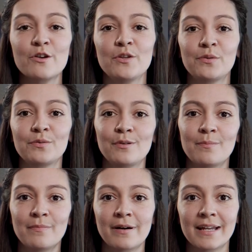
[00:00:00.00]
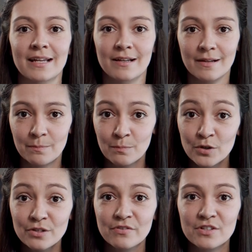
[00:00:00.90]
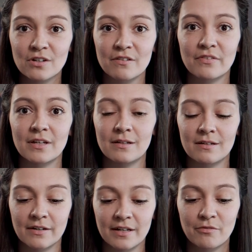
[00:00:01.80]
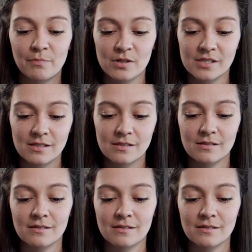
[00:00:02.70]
you through my mood photography creative process.